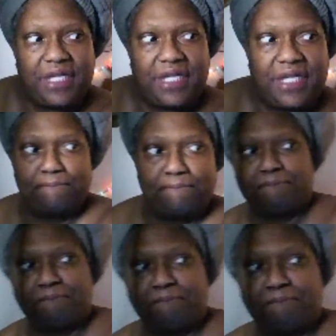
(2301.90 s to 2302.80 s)
because
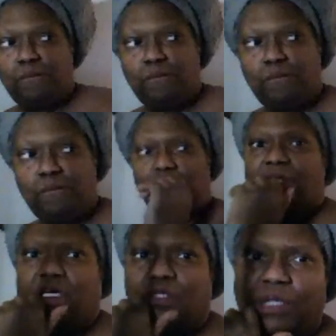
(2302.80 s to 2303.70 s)
that we wind them. They
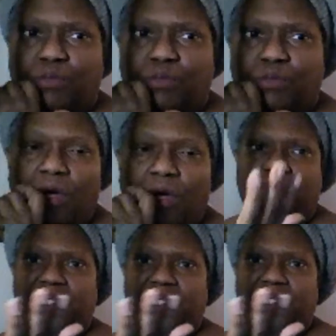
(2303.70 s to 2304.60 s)
think,
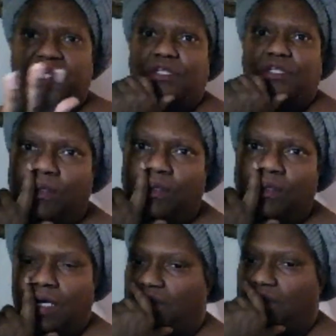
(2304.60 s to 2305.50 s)
It'll be 5
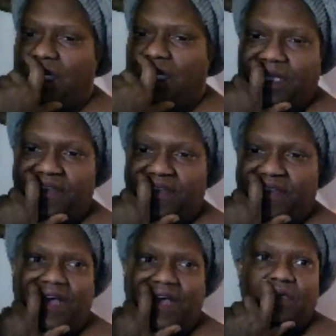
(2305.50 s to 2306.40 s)
o'clock in the morning,
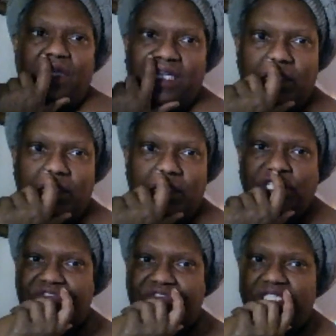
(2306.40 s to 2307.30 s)
6, 7 o'clock. We
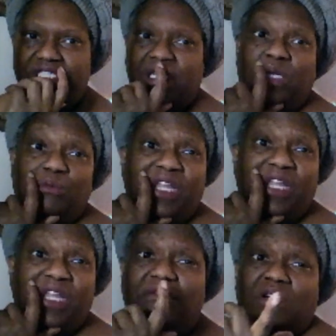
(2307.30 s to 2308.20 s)
have gone up to 8
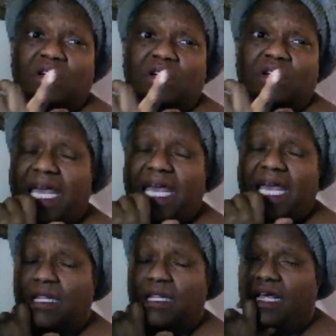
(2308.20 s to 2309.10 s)
o'clock in the morning
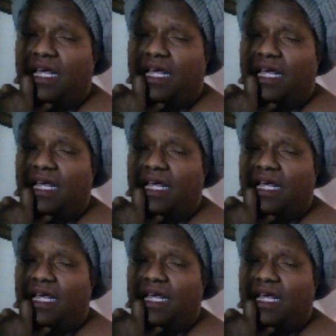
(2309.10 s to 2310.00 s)

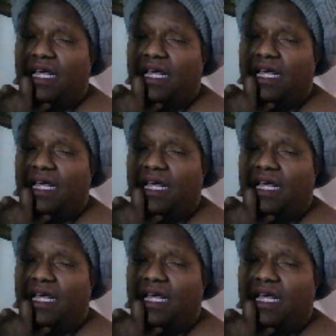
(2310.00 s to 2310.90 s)
talking about how
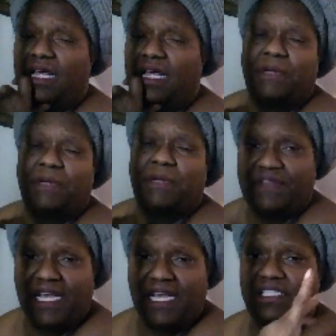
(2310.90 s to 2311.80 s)
things,
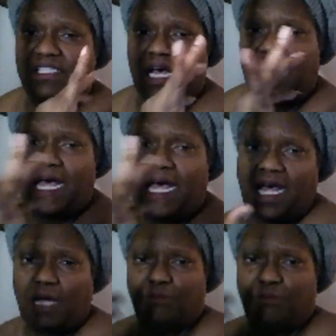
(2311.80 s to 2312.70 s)
how we just was
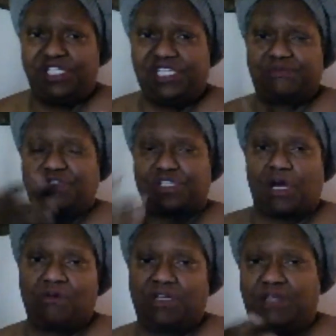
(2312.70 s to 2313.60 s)
talking and things just
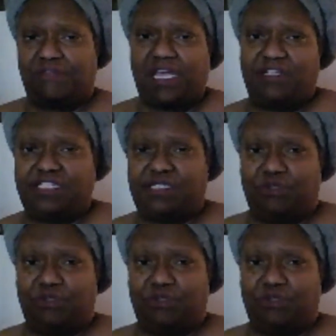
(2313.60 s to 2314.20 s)
went from one place